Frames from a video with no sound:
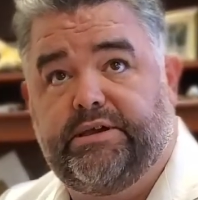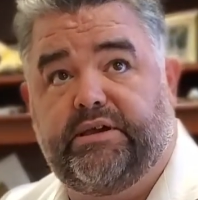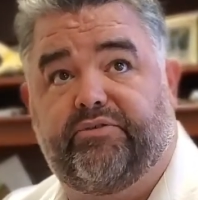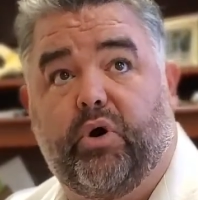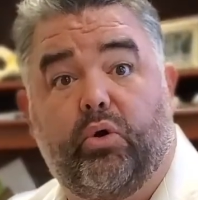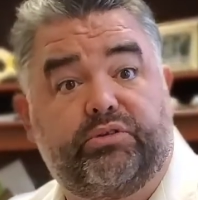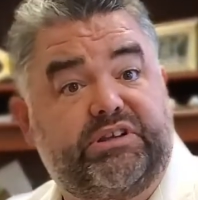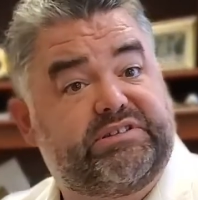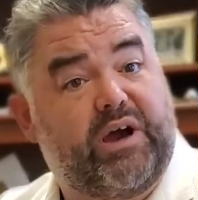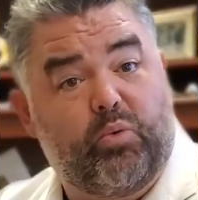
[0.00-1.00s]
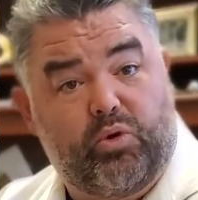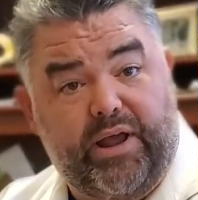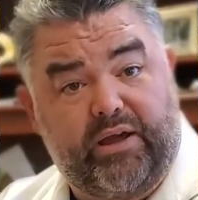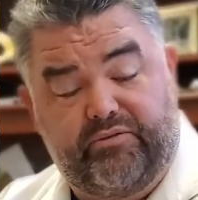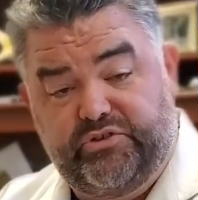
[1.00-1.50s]
if the whole knee is not worn
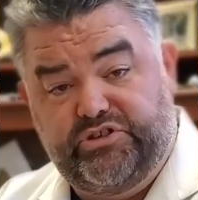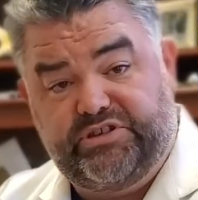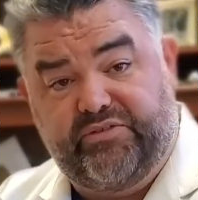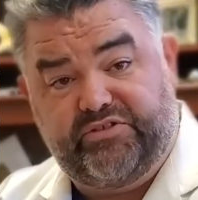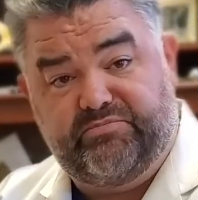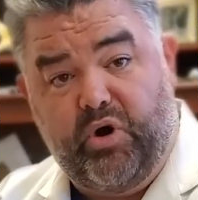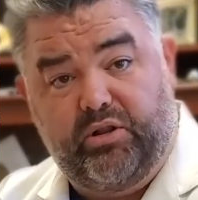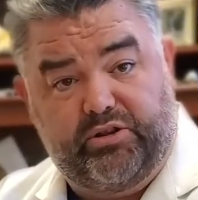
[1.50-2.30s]
out, if you just have small